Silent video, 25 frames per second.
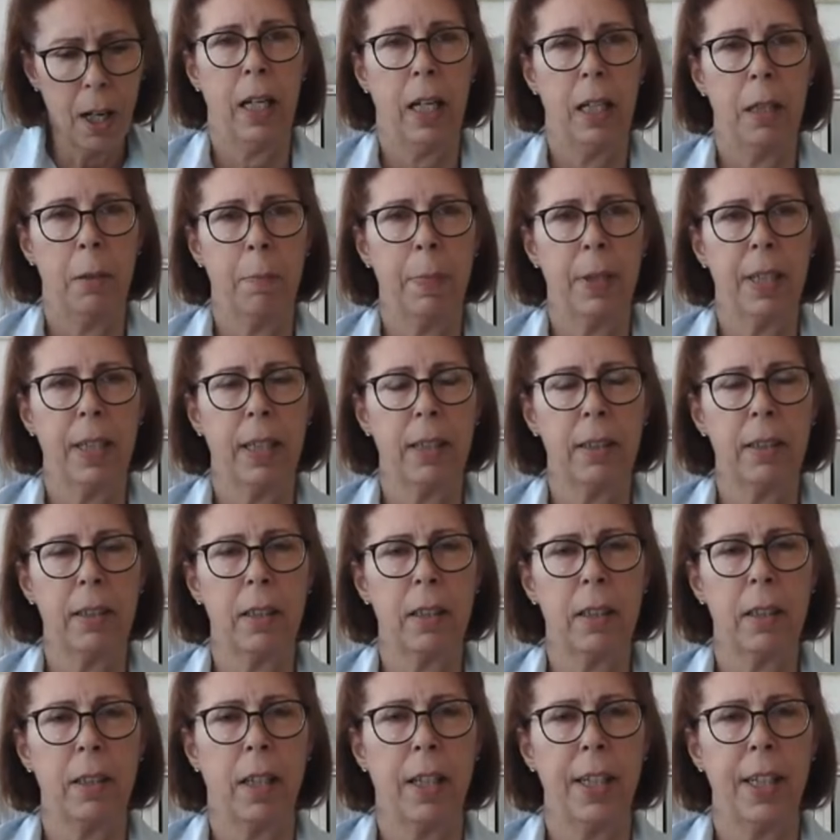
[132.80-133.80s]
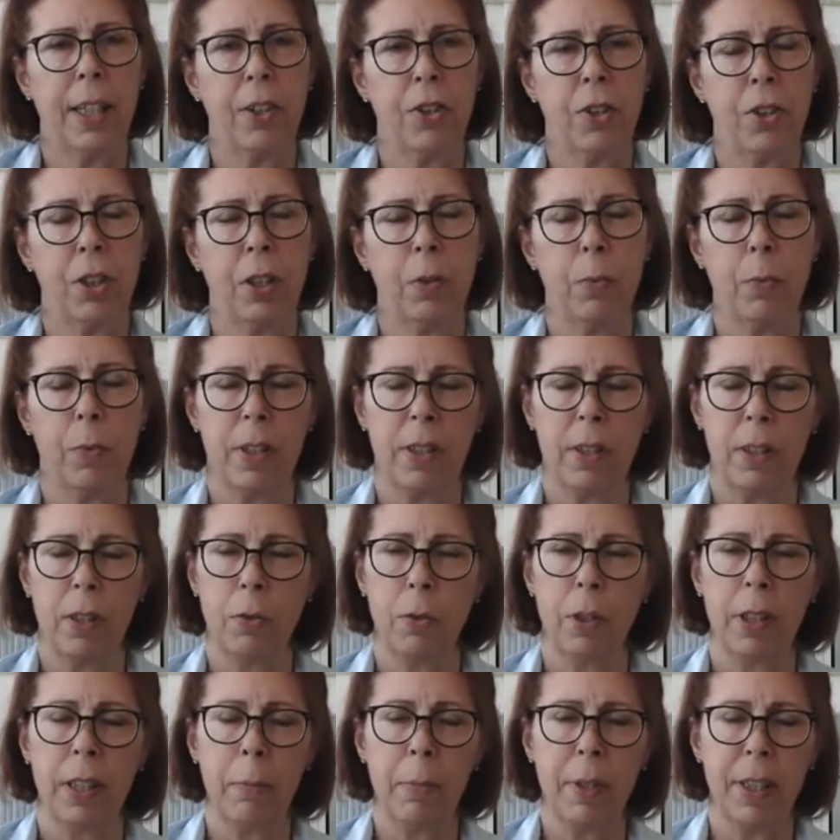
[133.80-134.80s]
And because the diet sheet was
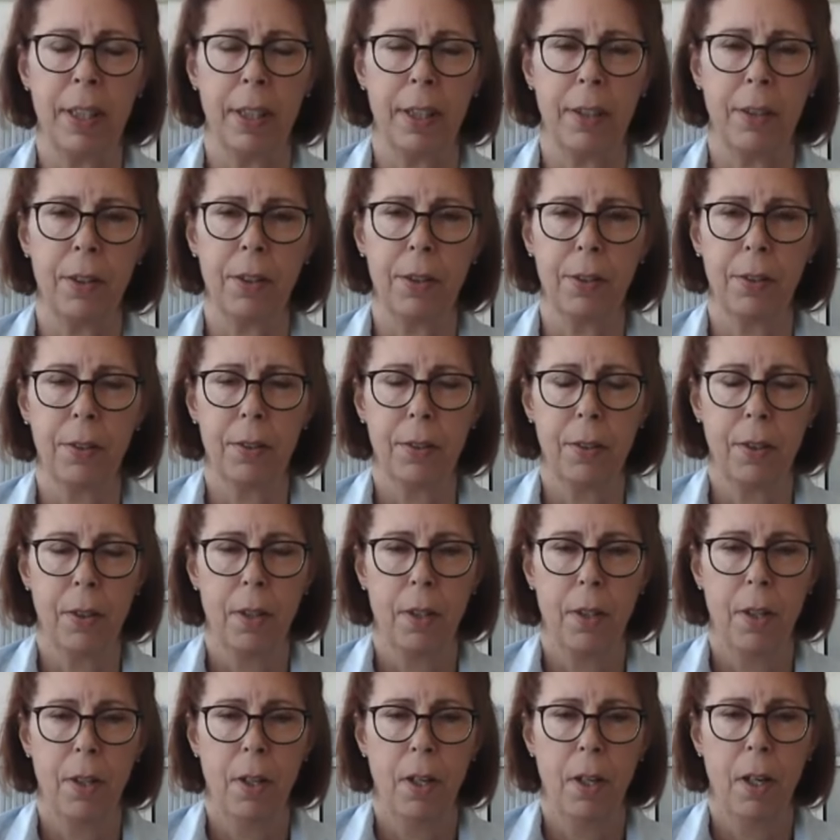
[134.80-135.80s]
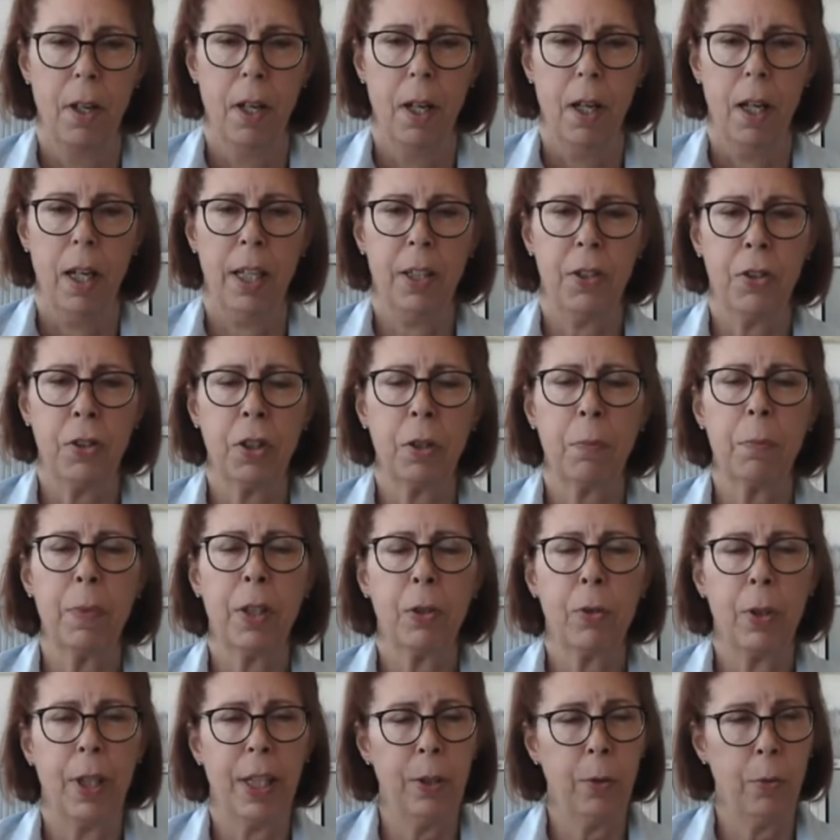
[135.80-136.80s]
so limited, it took
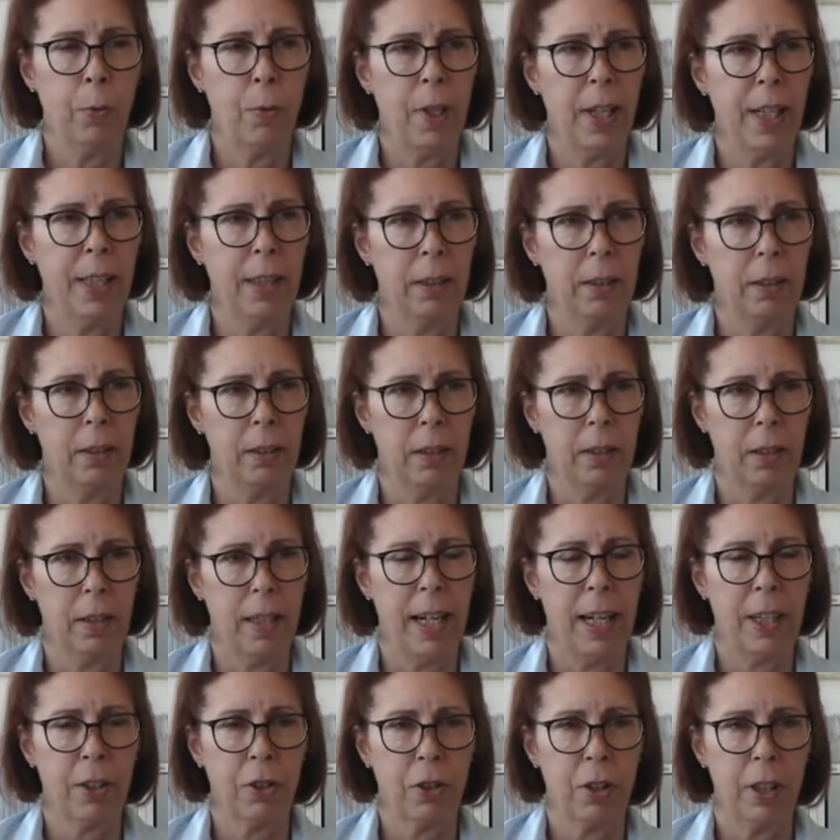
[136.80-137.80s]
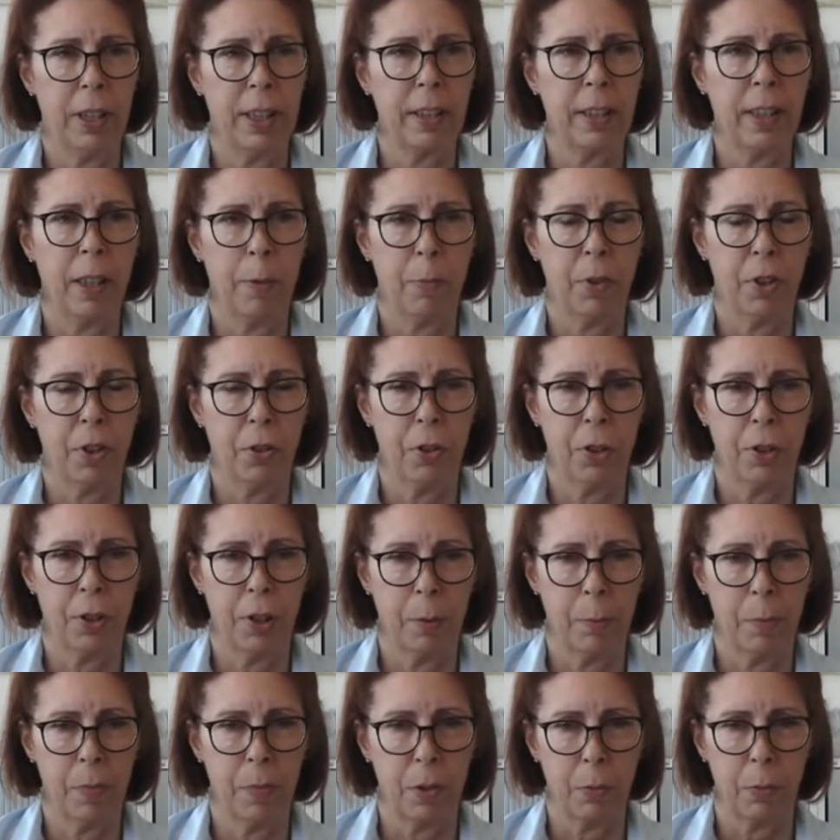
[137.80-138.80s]
me quite a while to actually come to
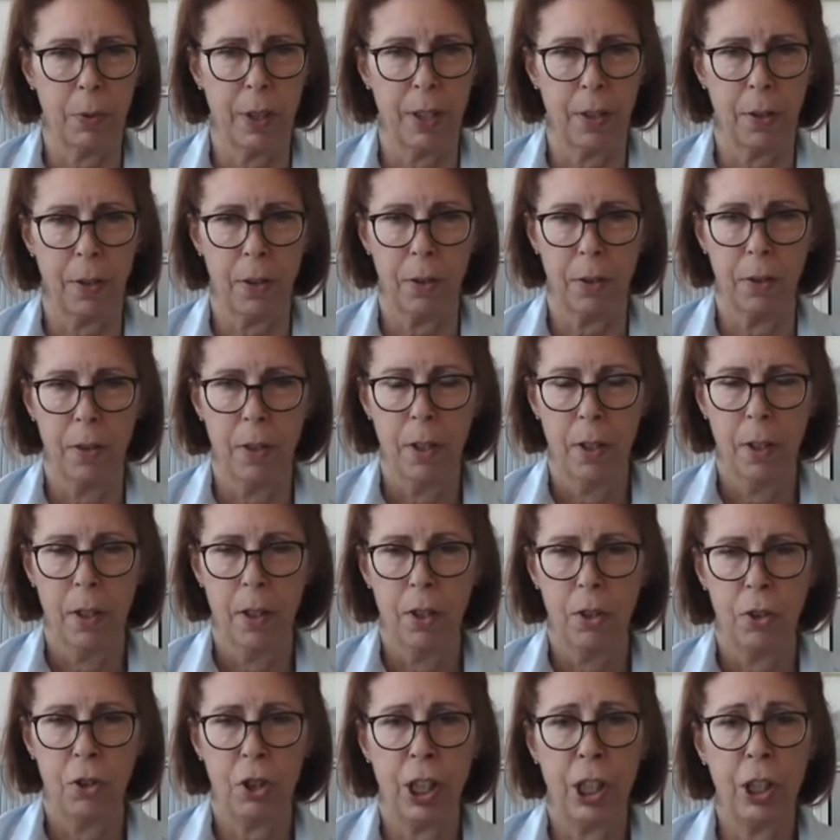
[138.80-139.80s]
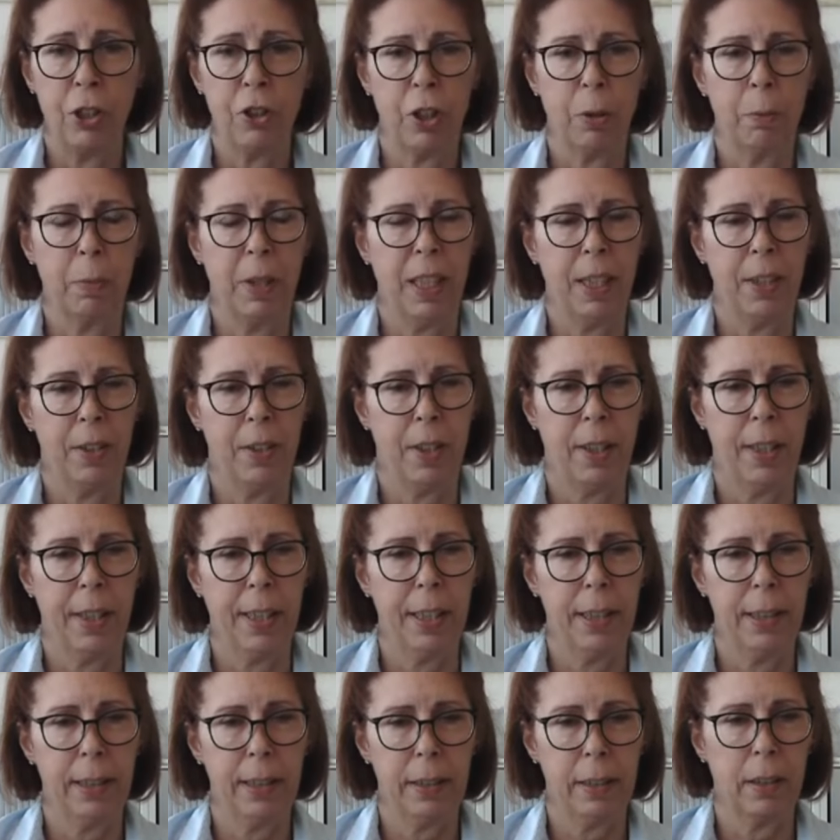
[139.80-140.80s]
terms with changing my
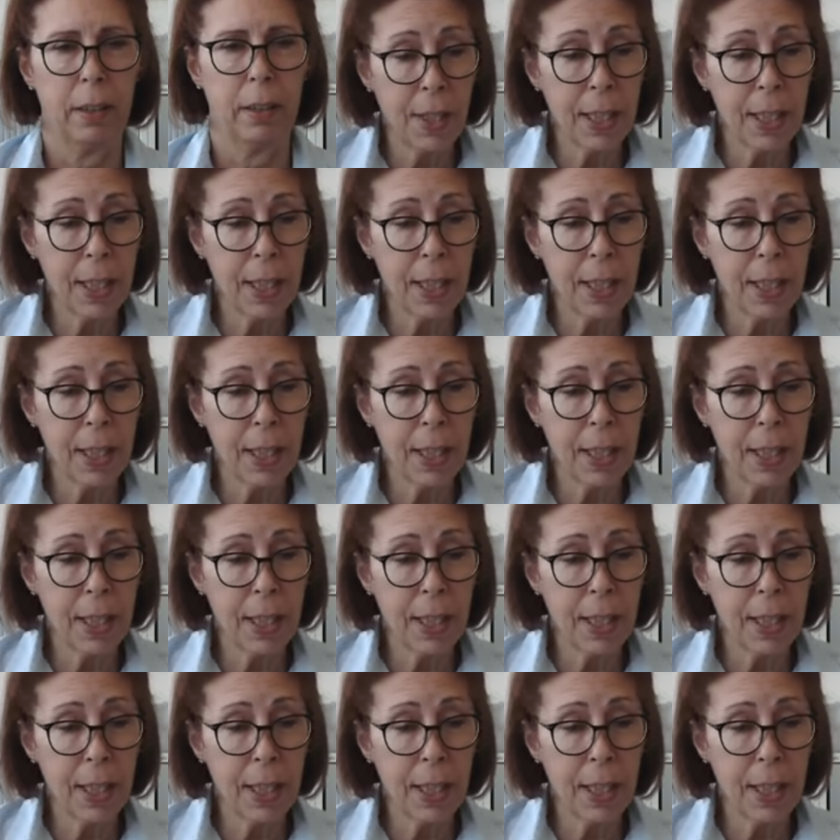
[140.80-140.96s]
diet.